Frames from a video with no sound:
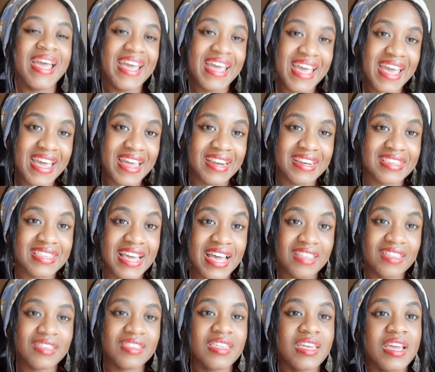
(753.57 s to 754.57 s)
And the
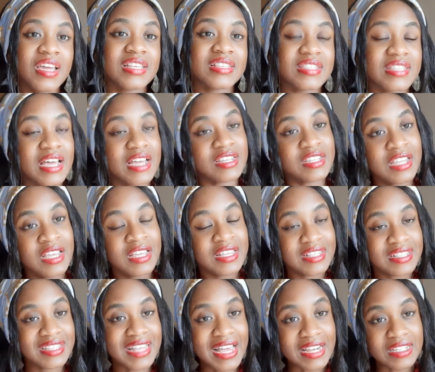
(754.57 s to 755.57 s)
other thing is that
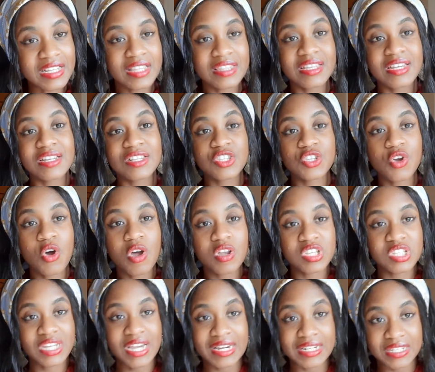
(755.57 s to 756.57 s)
Saturn, that is
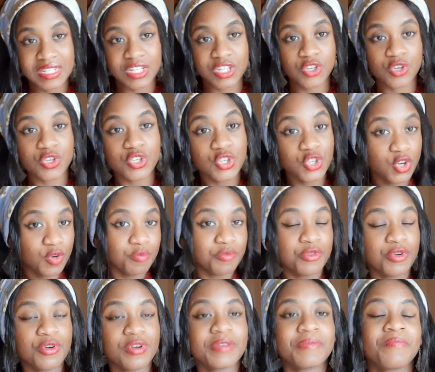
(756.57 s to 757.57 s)
conjuncting your new
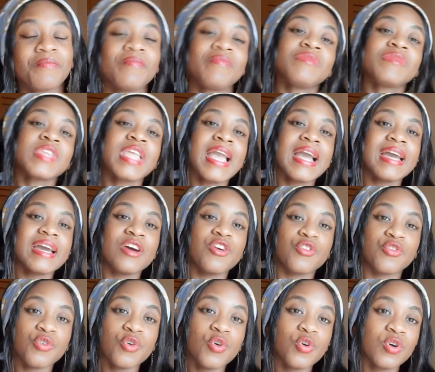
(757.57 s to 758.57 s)
moon,
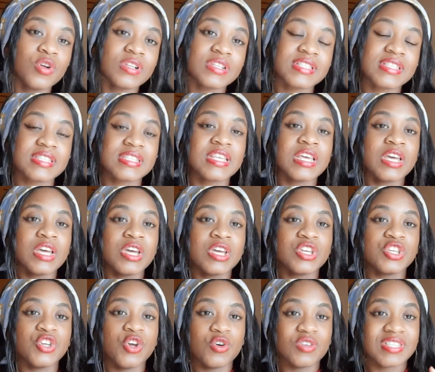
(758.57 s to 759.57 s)
rules
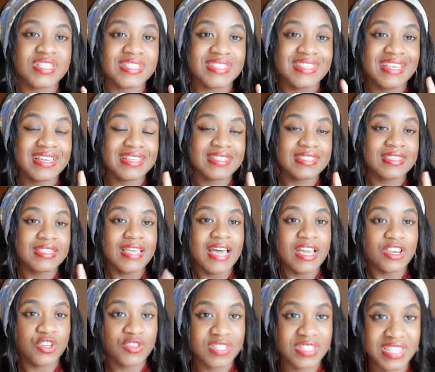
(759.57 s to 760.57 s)
your sixth
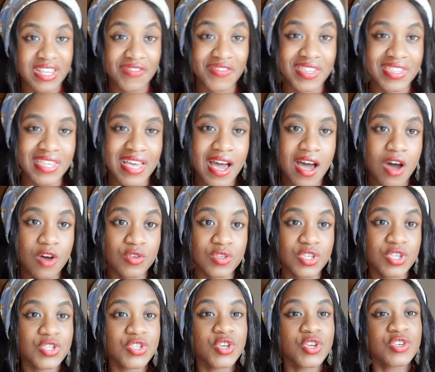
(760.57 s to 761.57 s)
and your seventh
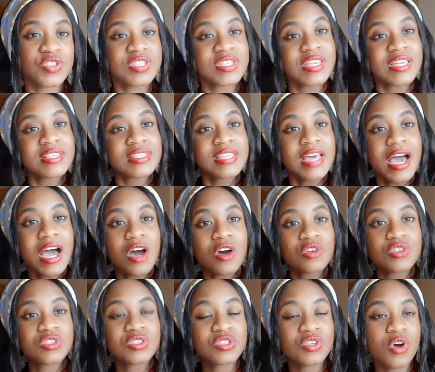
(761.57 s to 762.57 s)
house. So your sixth
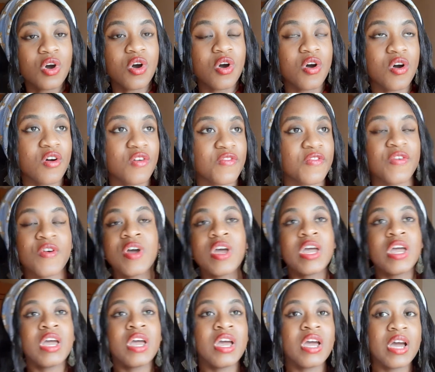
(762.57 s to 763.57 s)
house of
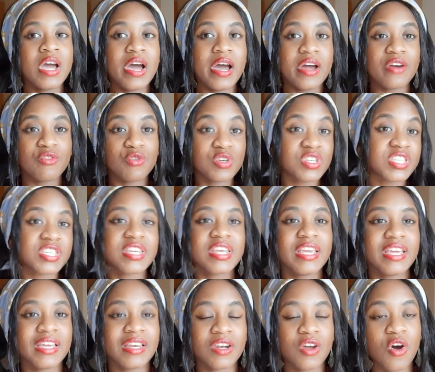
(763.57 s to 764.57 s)

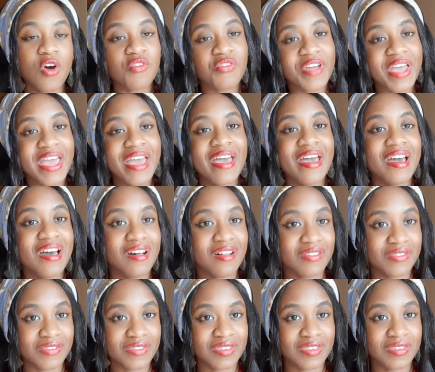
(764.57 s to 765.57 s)
routine, of
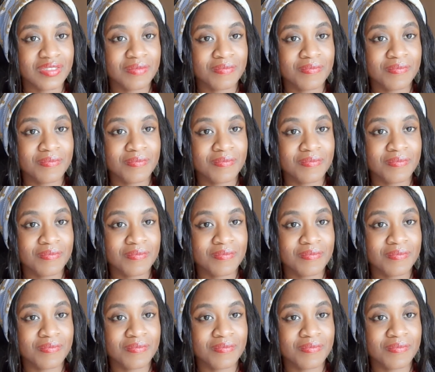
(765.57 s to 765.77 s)
health,